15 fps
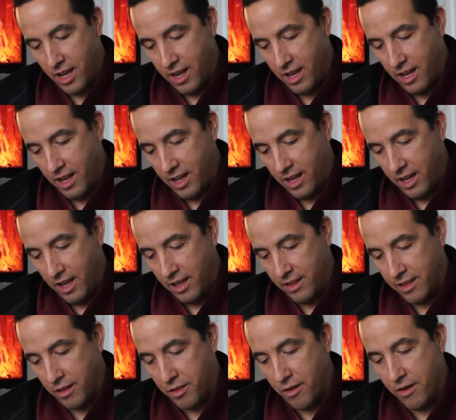
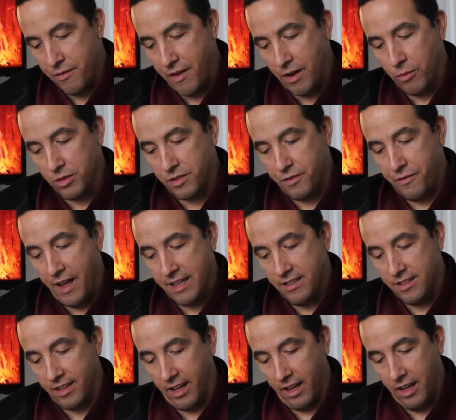the third event was
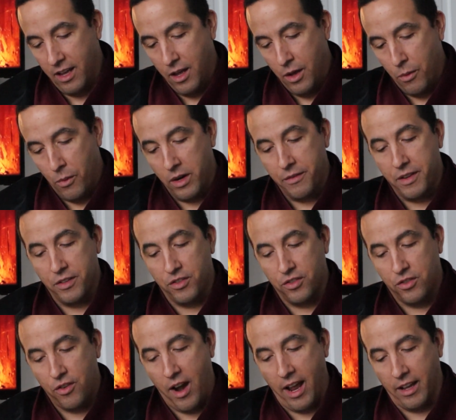fencing, one of his
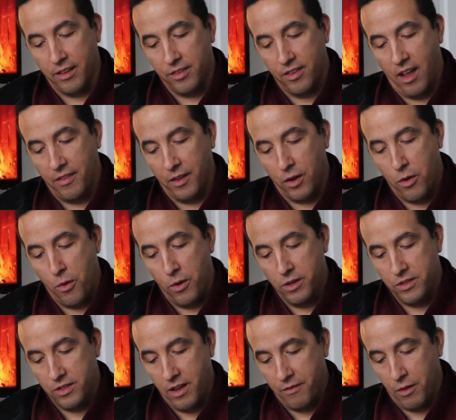strengths, on the
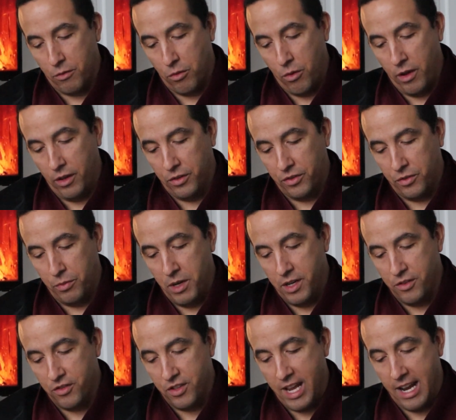courts of the Royal
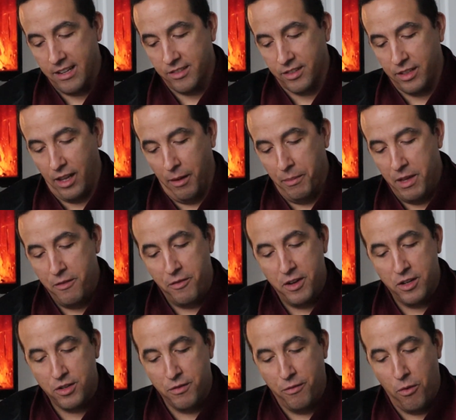Swedish Tennis Club. He
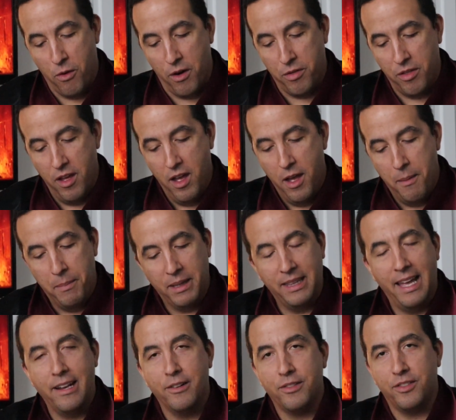finished 4th, but
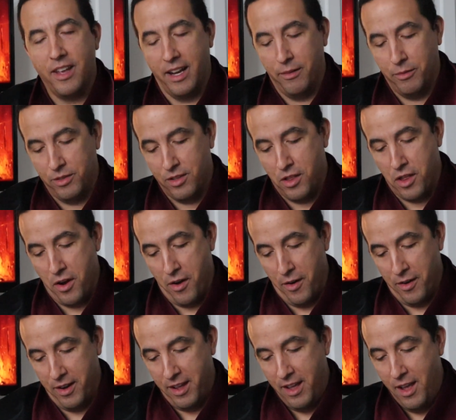later said it was
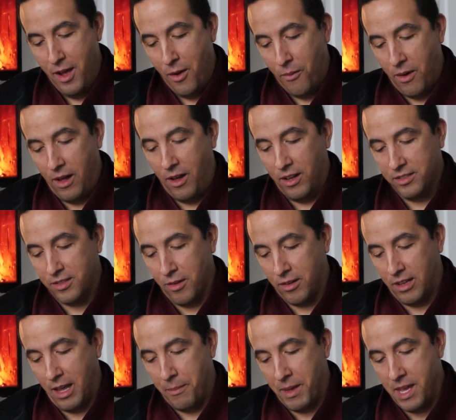3rd, while also
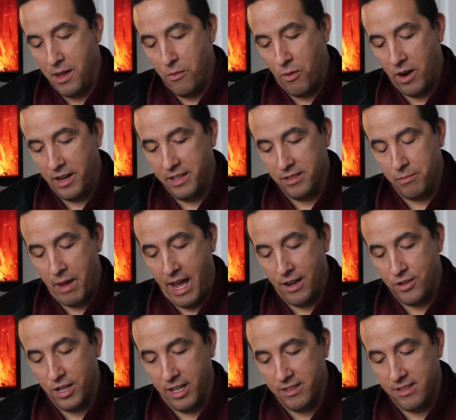claiming he won his
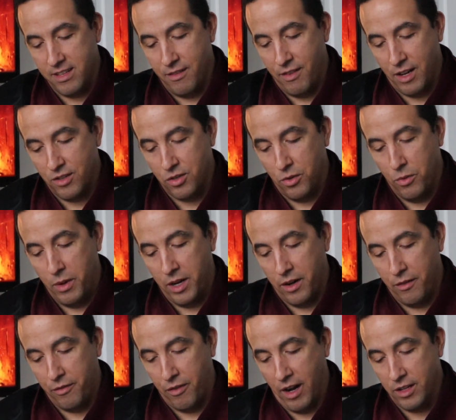match against the eventual
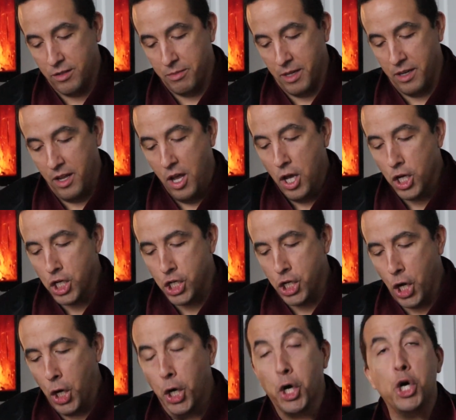winner, Frenchman
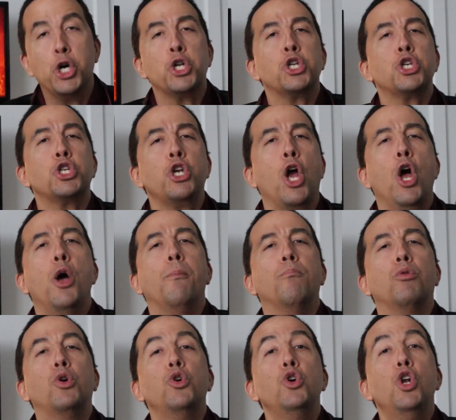Georges
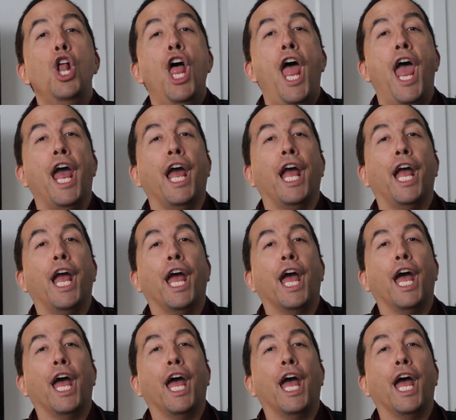Brulé.